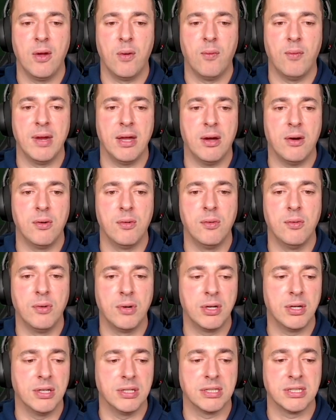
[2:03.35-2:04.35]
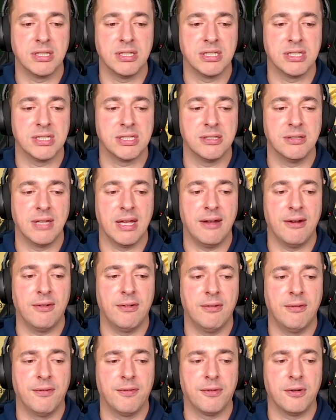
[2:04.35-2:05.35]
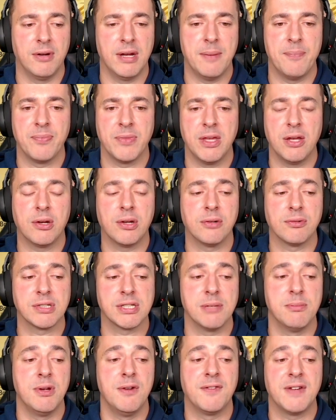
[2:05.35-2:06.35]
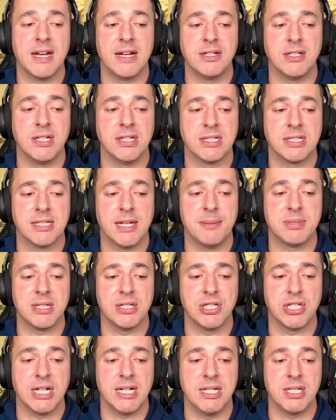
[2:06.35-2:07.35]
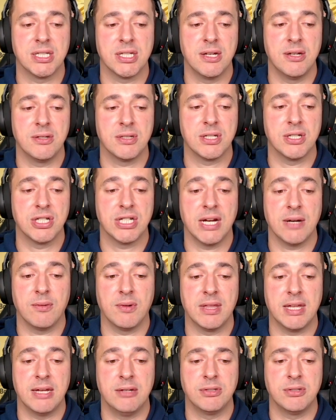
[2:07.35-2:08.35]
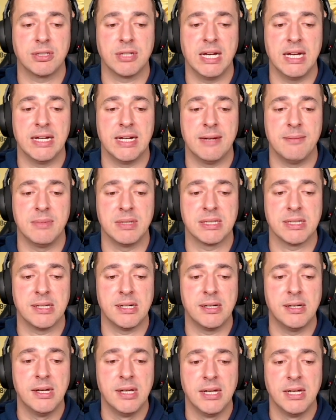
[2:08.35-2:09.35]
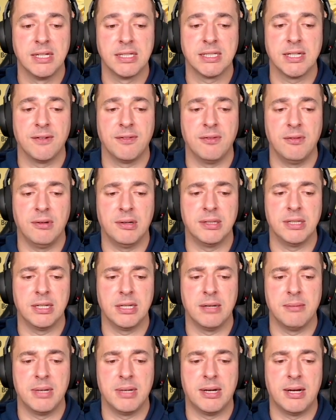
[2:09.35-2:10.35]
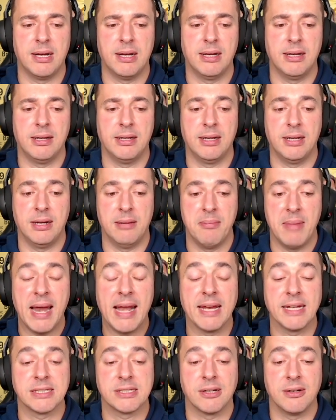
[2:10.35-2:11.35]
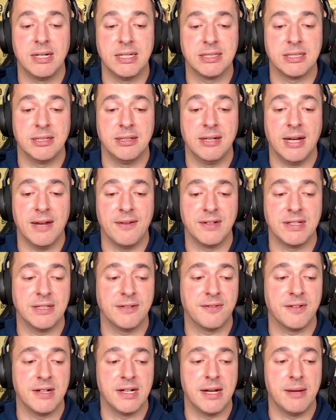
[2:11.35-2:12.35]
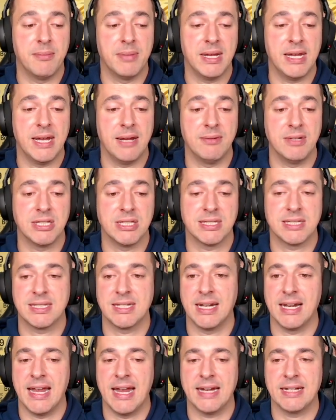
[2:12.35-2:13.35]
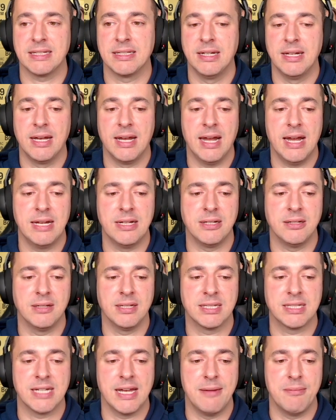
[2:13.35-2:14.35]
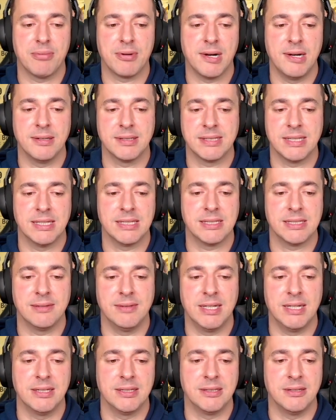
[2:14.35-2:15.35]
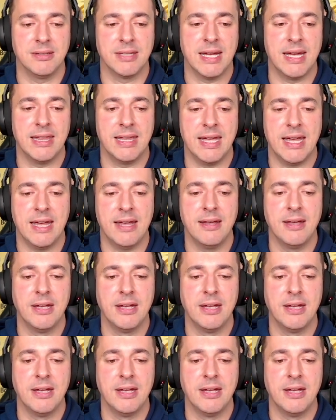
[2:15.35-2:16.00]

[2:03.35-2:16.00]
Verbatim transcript: We are all good, so you just do that all through it. You can also move down to your subs and change those and check what those kit numbers are. So if we wanted Lamar, Lamela sorry, to have a different number here, we just select and do the same process. So we could do that there.